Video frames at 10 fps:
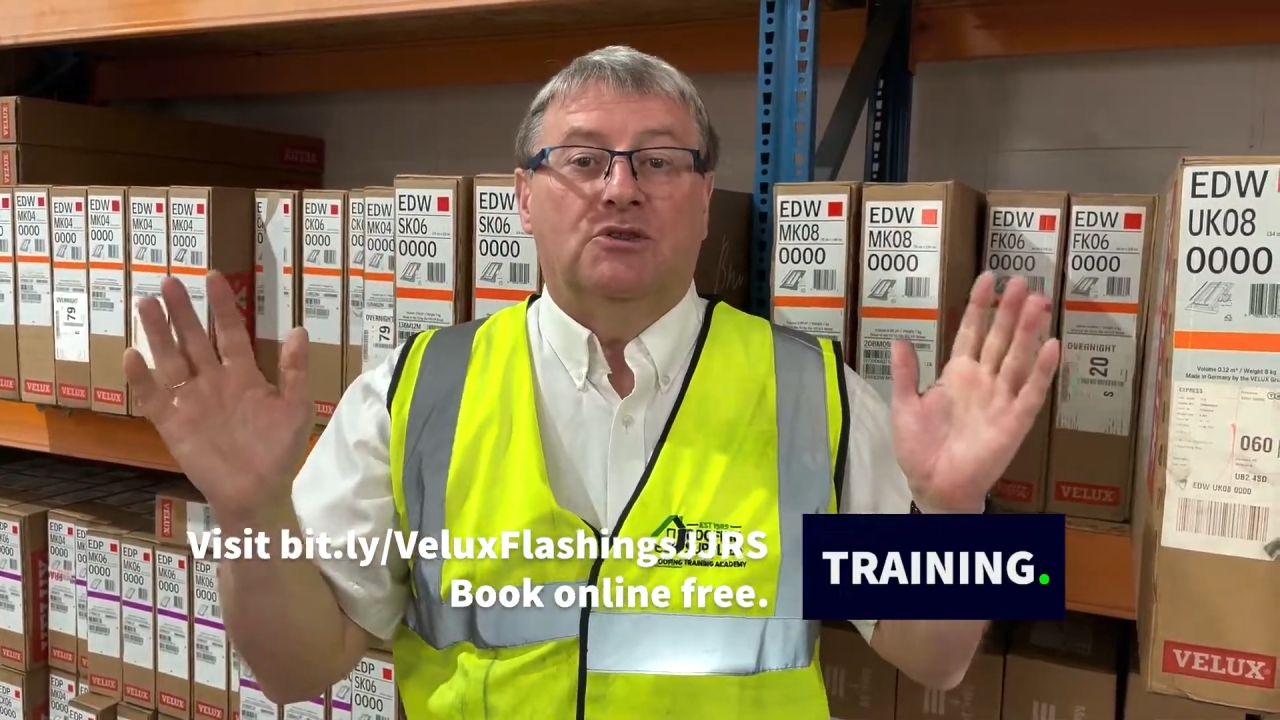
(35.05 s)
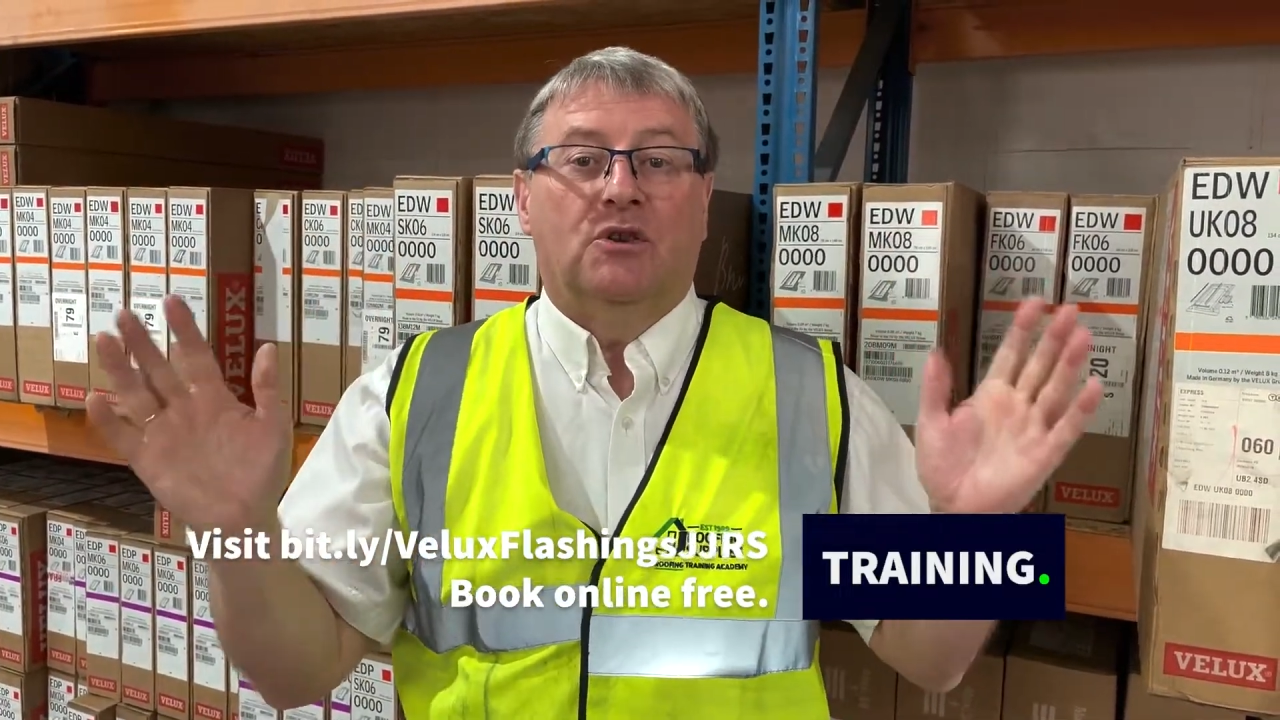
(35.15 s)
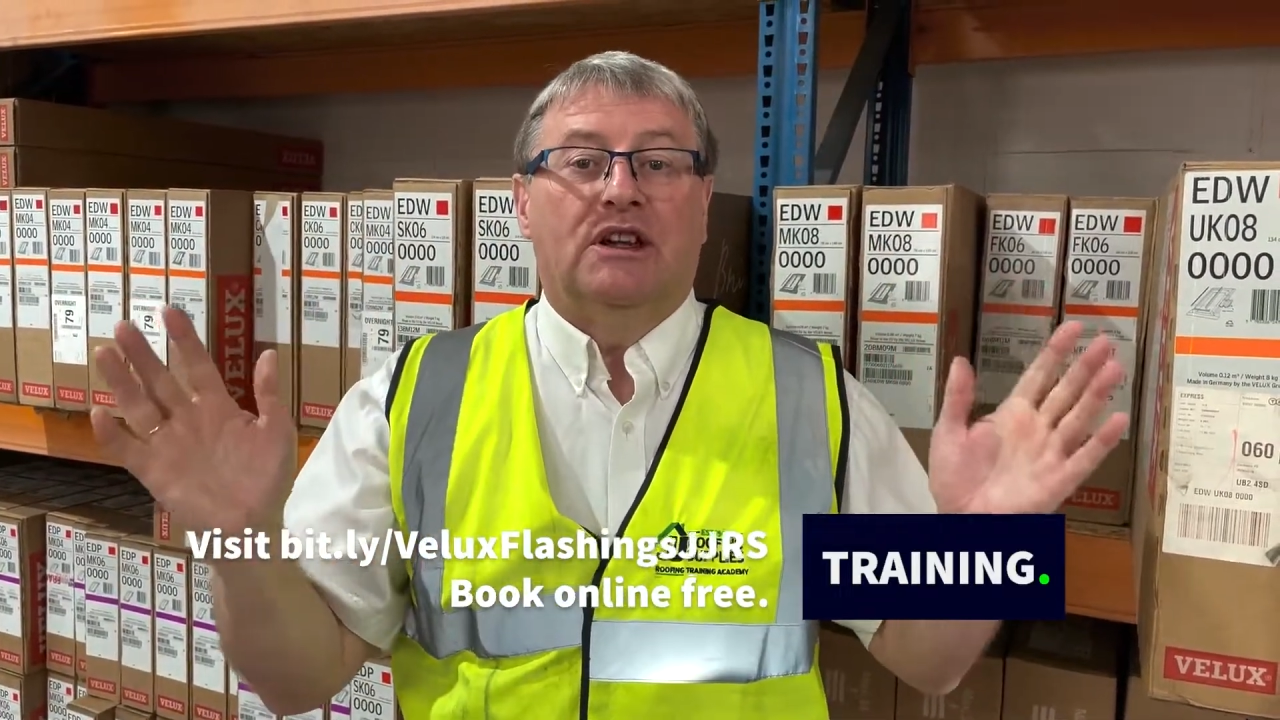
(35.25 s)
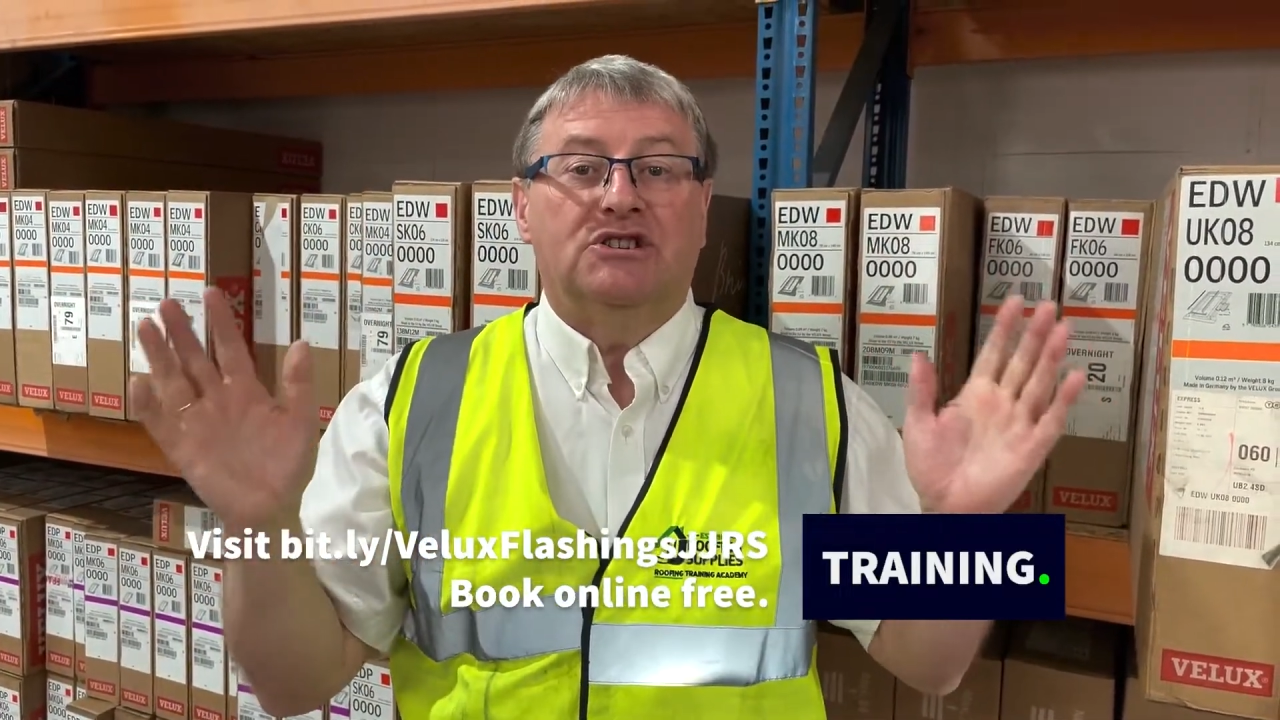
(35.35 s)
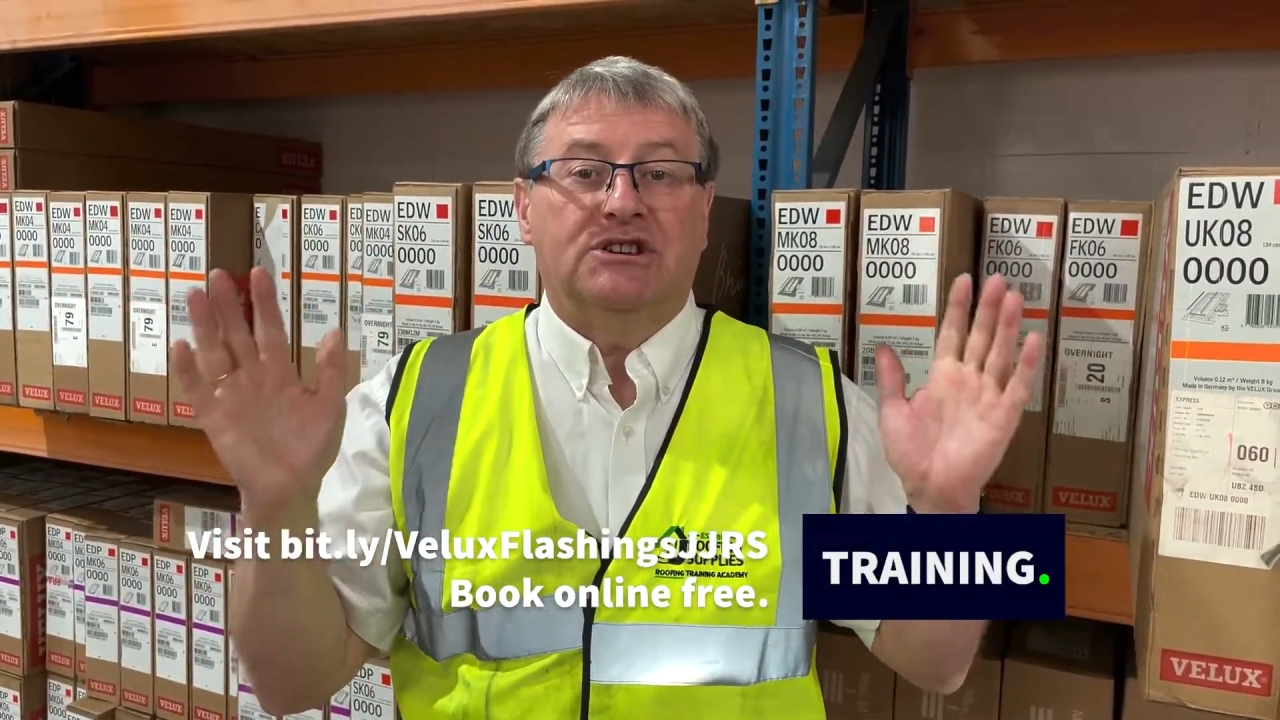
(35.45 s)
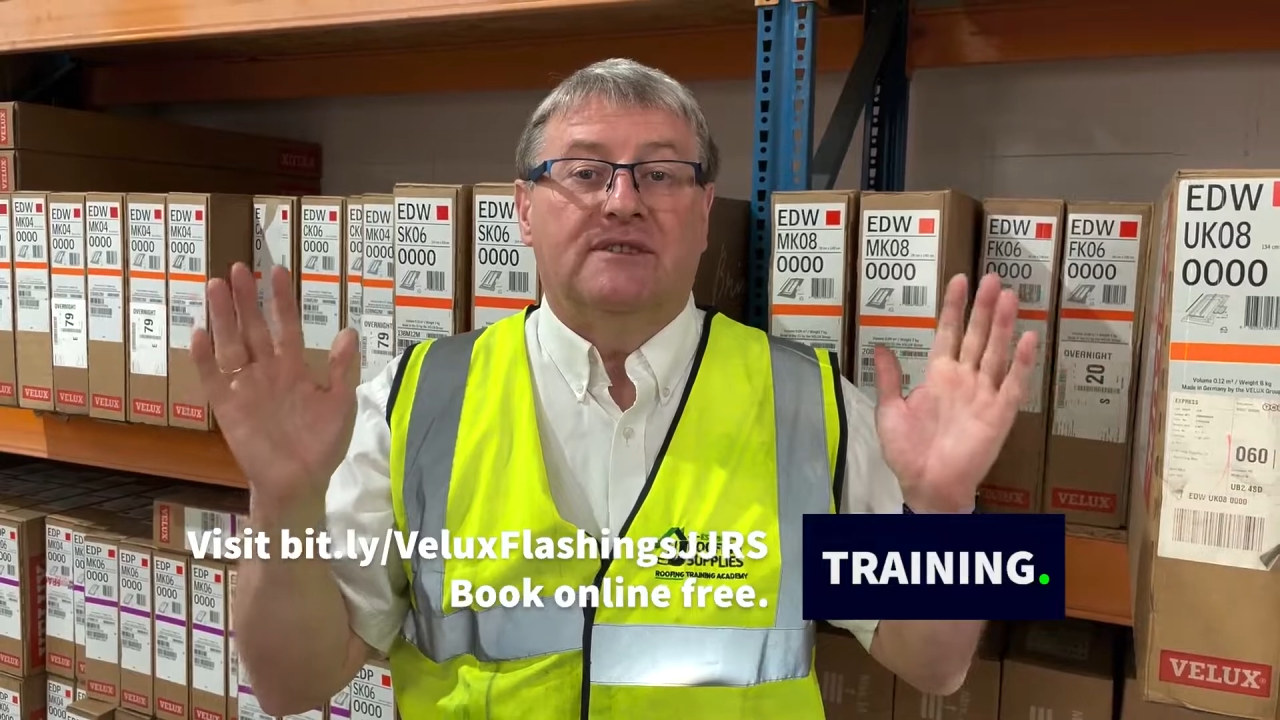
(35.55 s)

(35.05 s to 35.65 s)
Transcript: knowledge